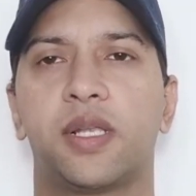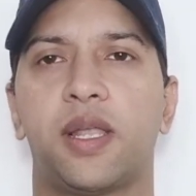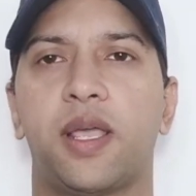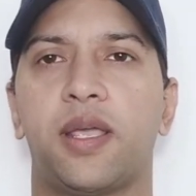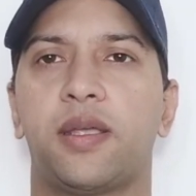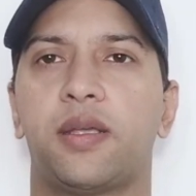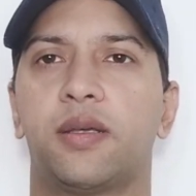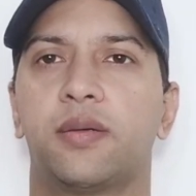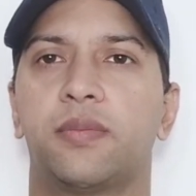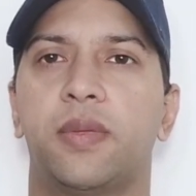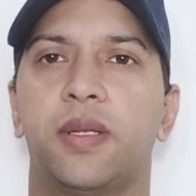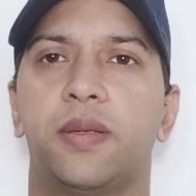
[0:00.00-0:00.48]

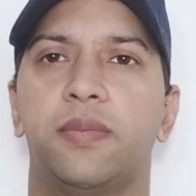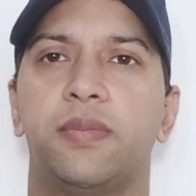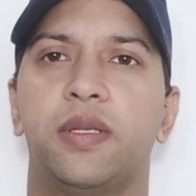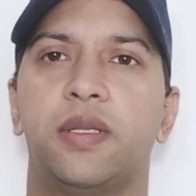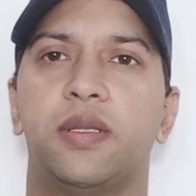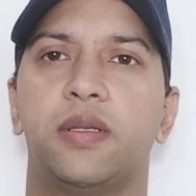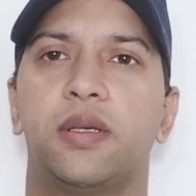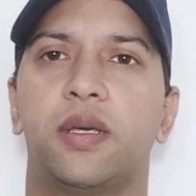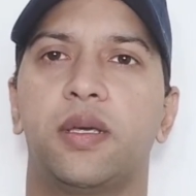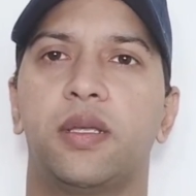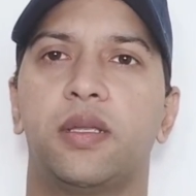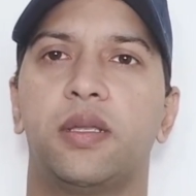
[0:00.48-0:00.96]
like
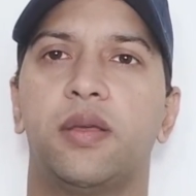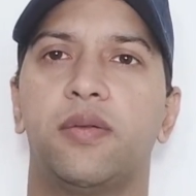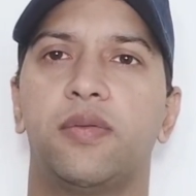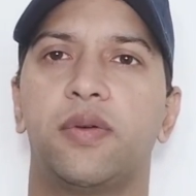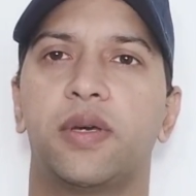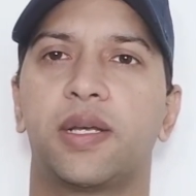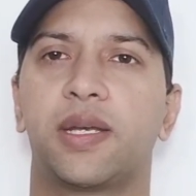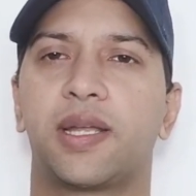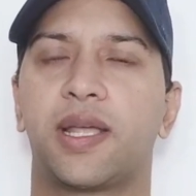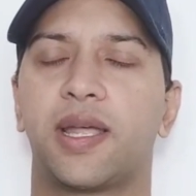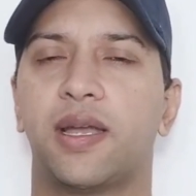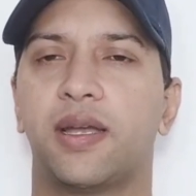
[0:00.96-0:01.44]
maybe they
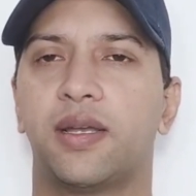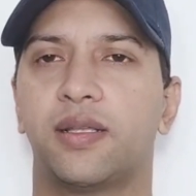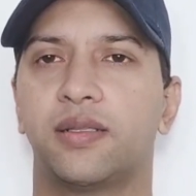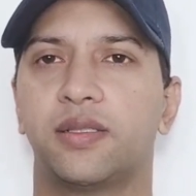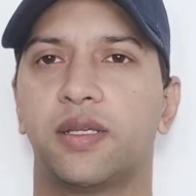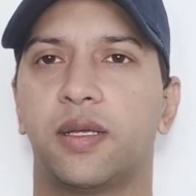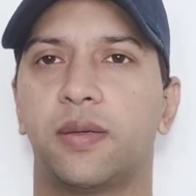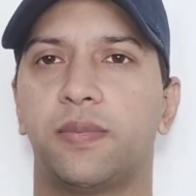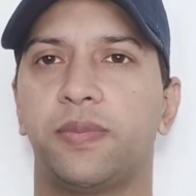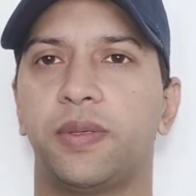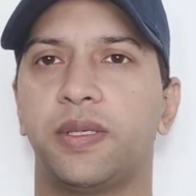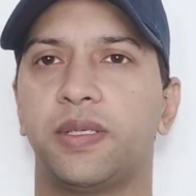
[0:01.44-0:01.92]
work as
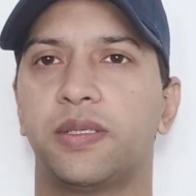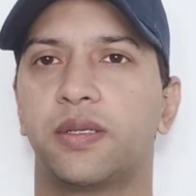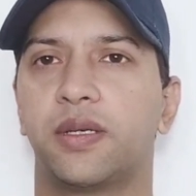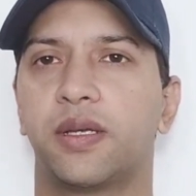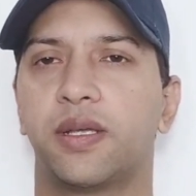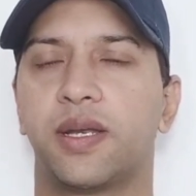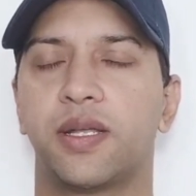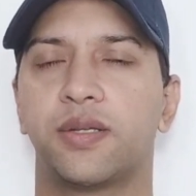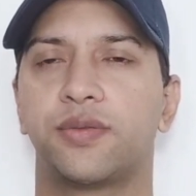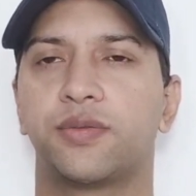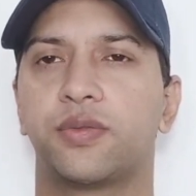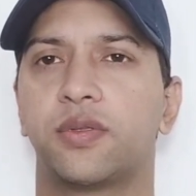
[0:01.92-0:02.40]
a
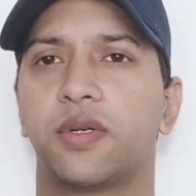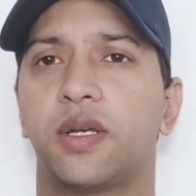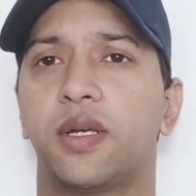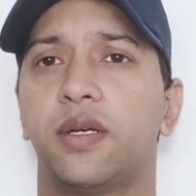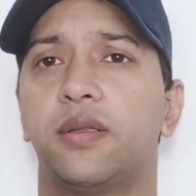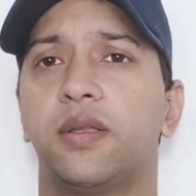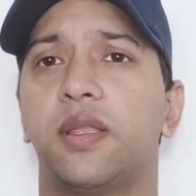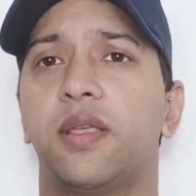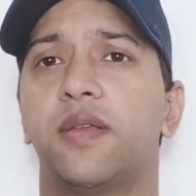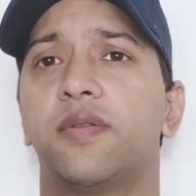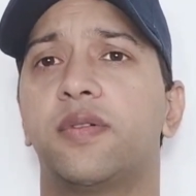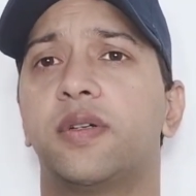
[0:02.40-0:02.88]

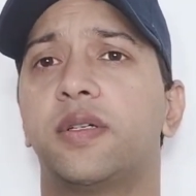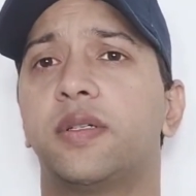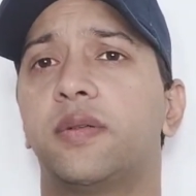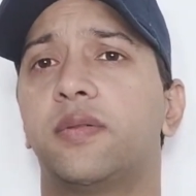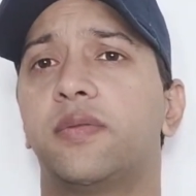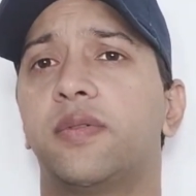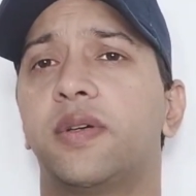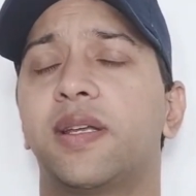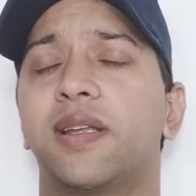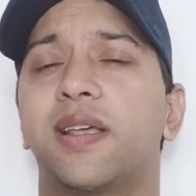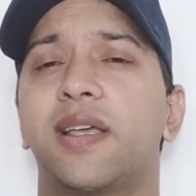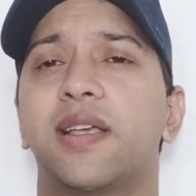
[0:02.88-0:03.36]
restaurant, they
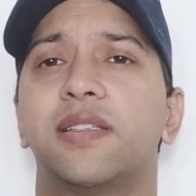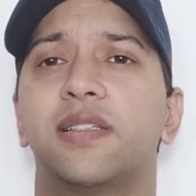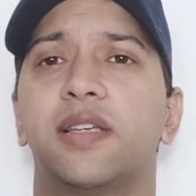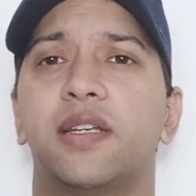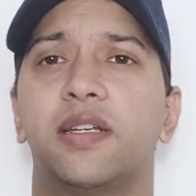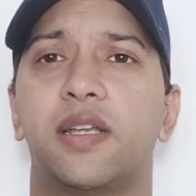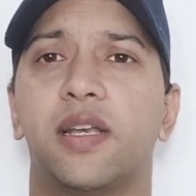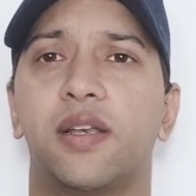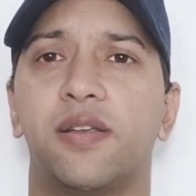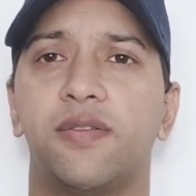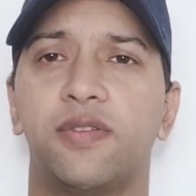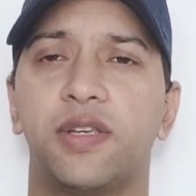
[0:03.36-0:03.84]
work as a
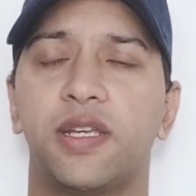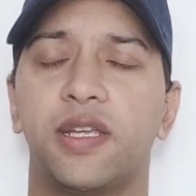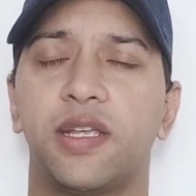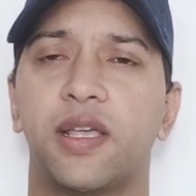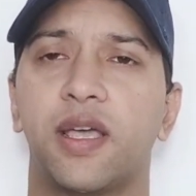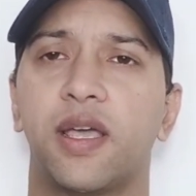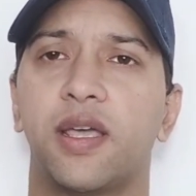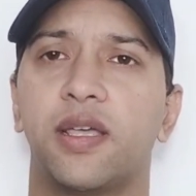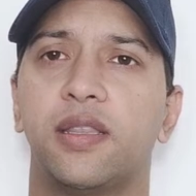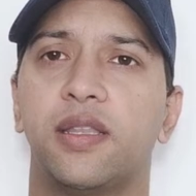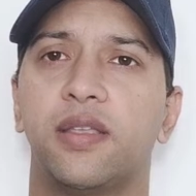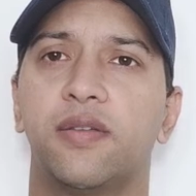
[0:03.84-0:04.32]
delivery
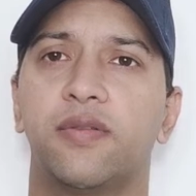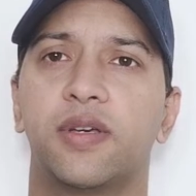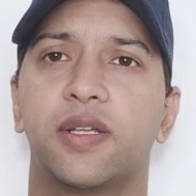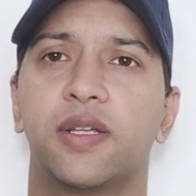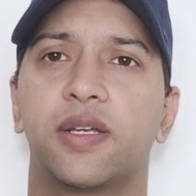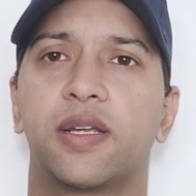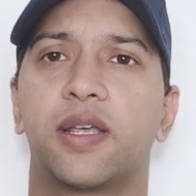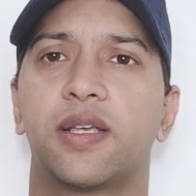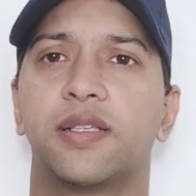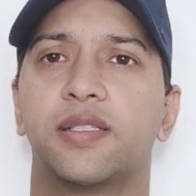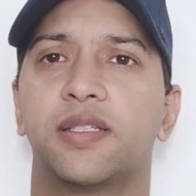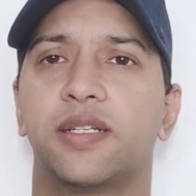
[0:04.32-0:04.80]
guy, they
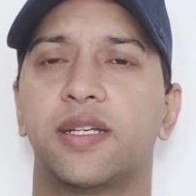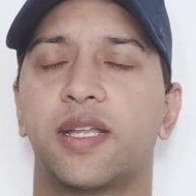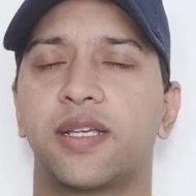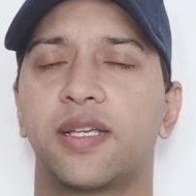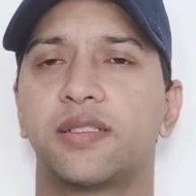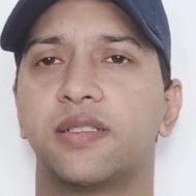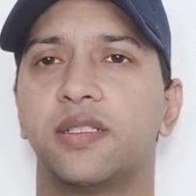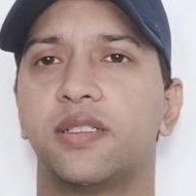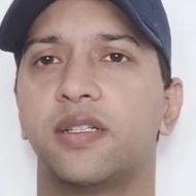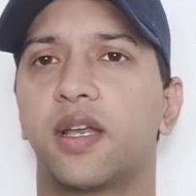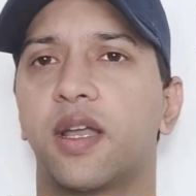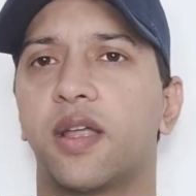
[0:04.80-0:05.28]
work as a
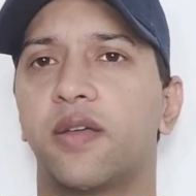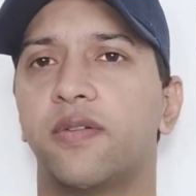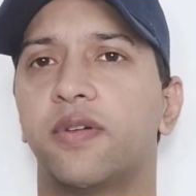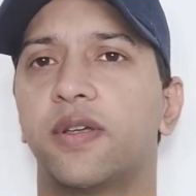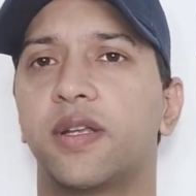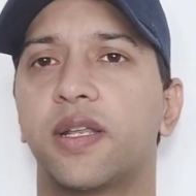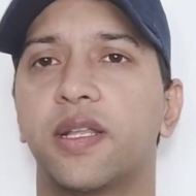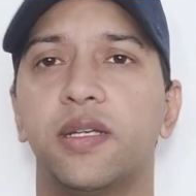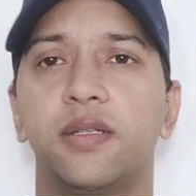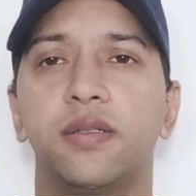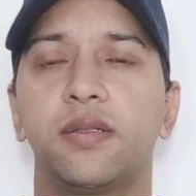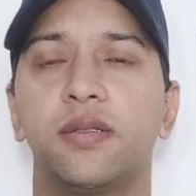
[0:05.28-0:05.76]
taxi
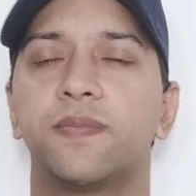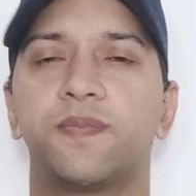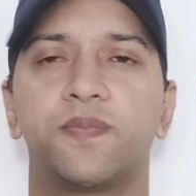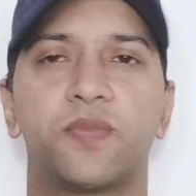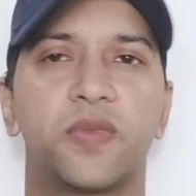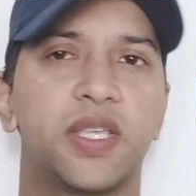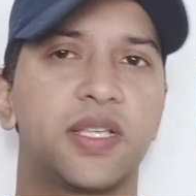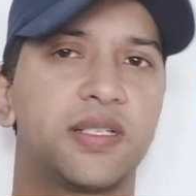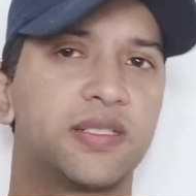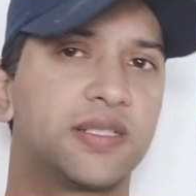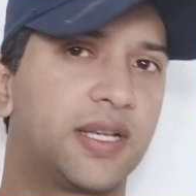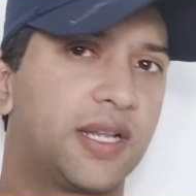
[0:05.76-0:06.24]
driver and
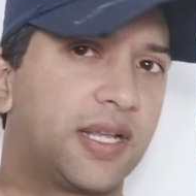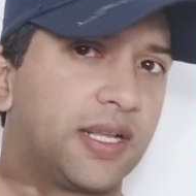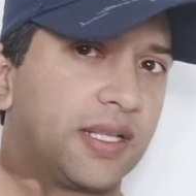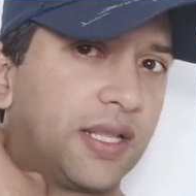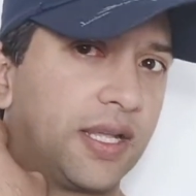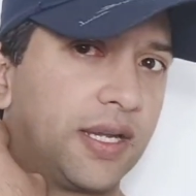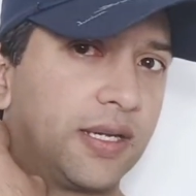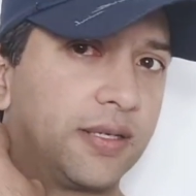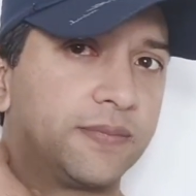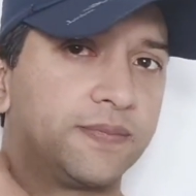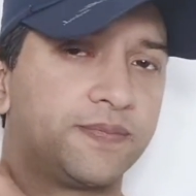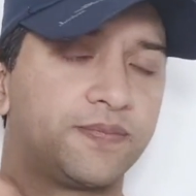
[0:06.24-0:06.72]
things like
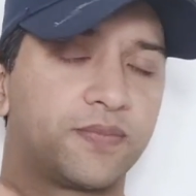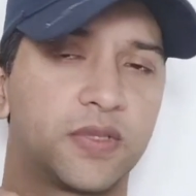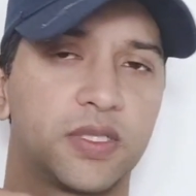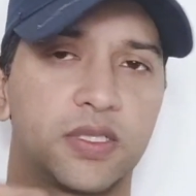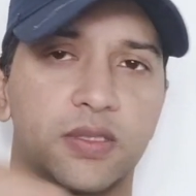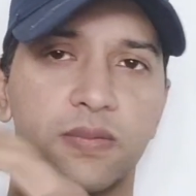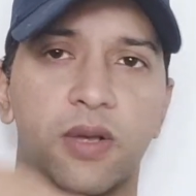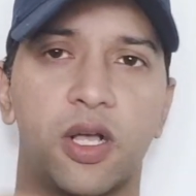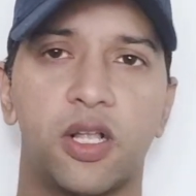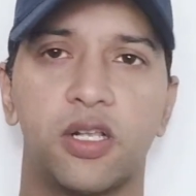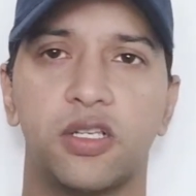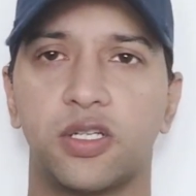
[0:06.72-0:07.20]
that,
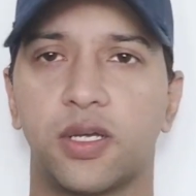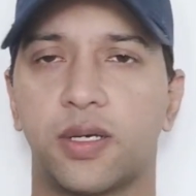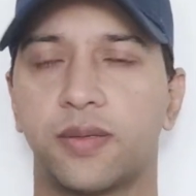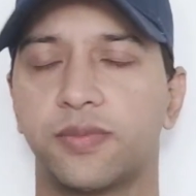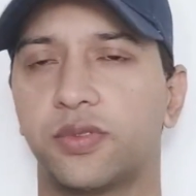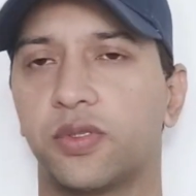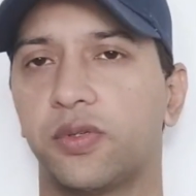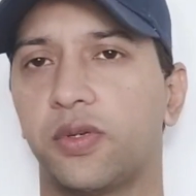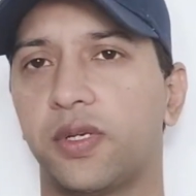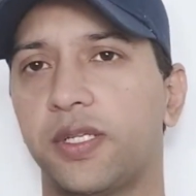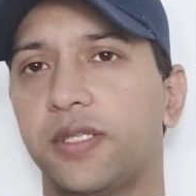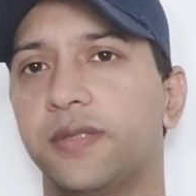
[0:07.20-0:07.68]
small
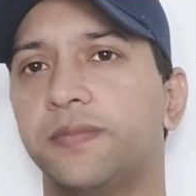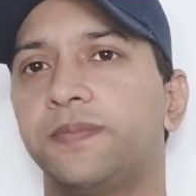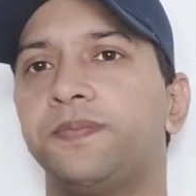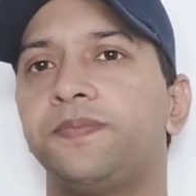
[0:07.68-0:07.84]
jobs only.